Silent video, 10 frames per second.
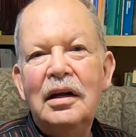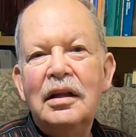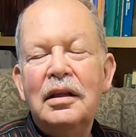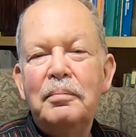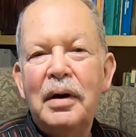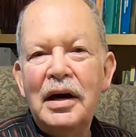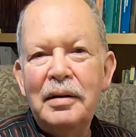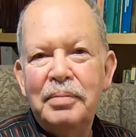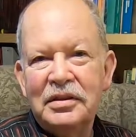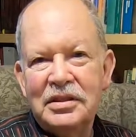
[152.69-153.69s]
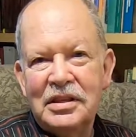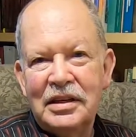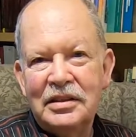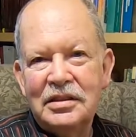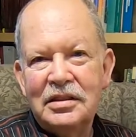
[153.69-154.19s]
The Bible
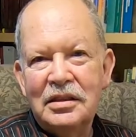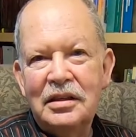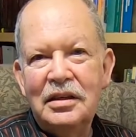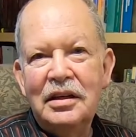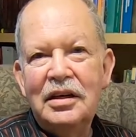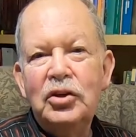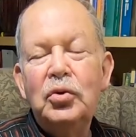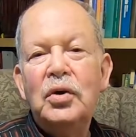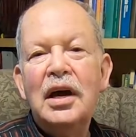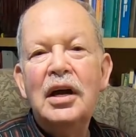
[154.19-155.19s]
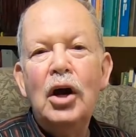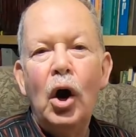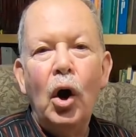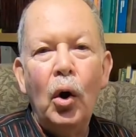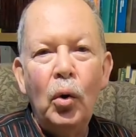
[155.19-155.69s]
says you can
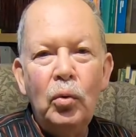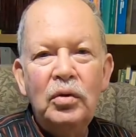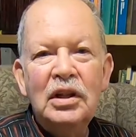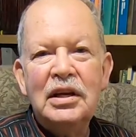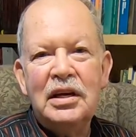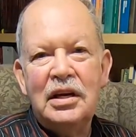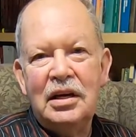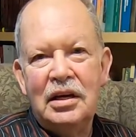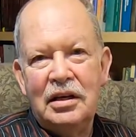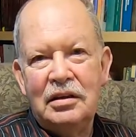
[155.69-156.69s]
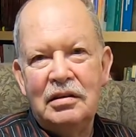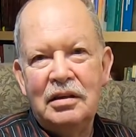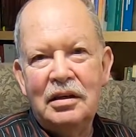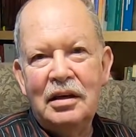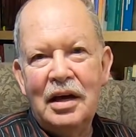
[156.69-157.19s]
only eat
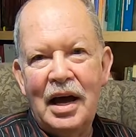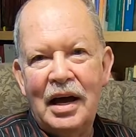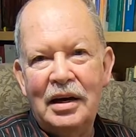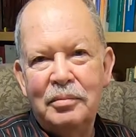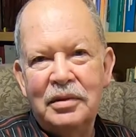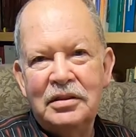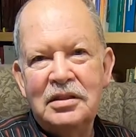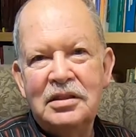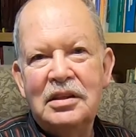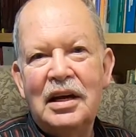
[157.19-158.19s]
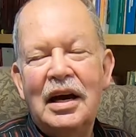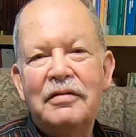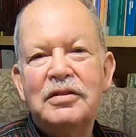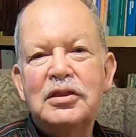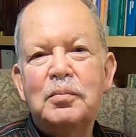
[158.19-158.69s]
animals that
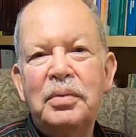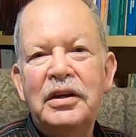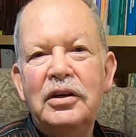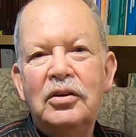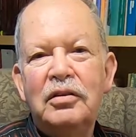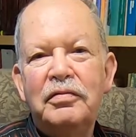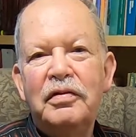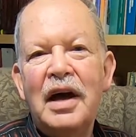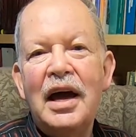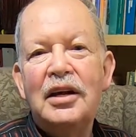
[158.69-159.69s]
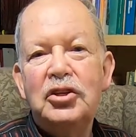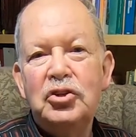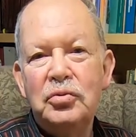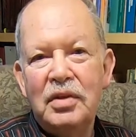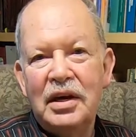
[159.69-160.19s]
have a split hoof and
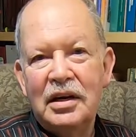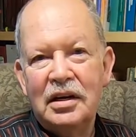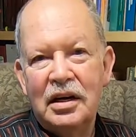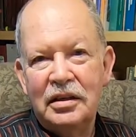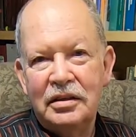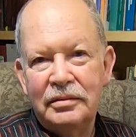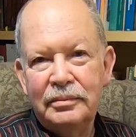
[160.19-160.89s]
chew their cud.